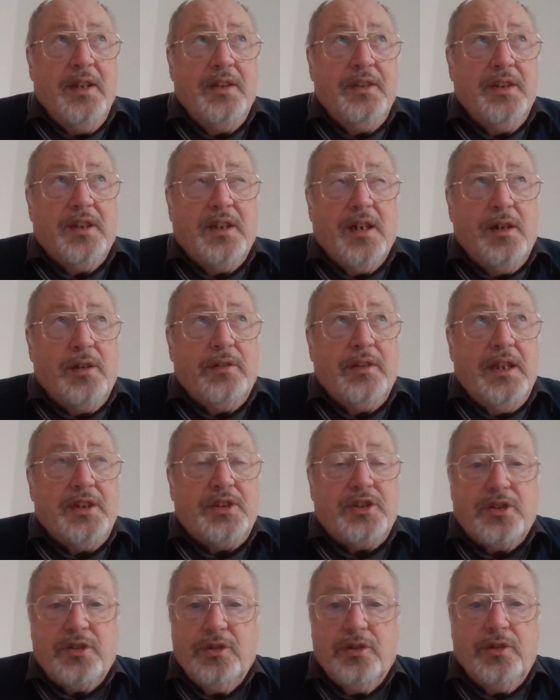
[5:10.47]
The goal they
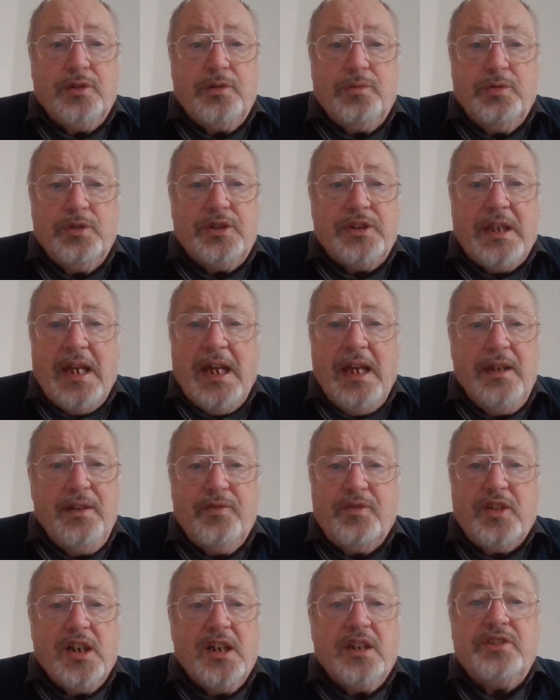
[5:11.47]
scored was out
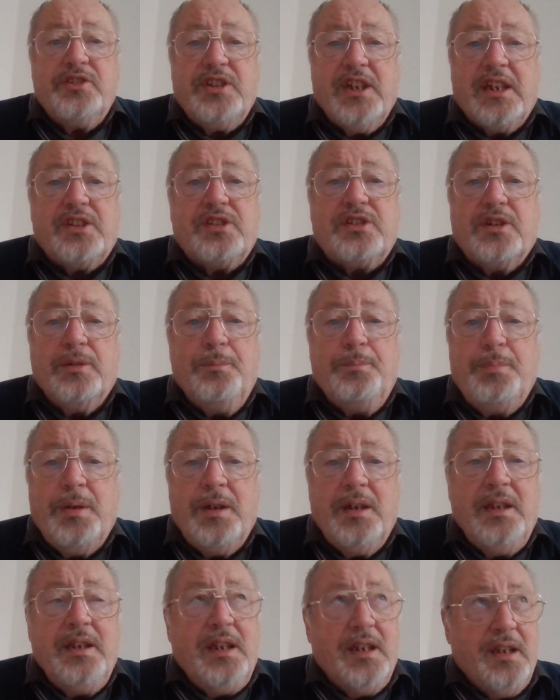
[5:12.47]
of context
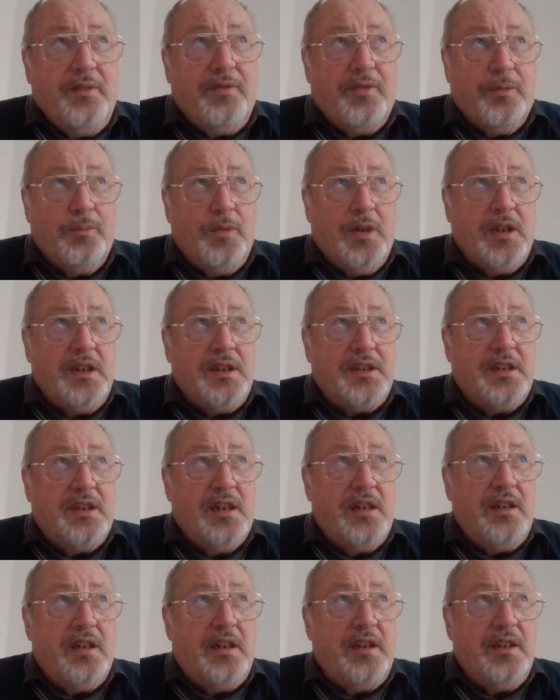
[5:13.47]
completely from what had
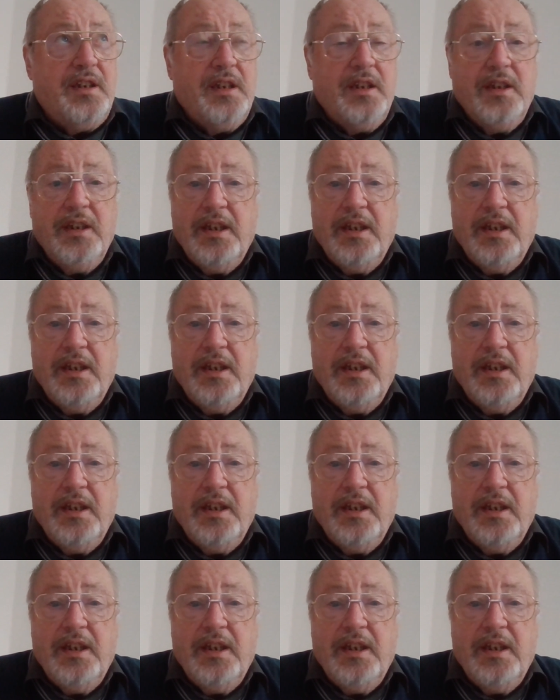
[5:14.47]
gone on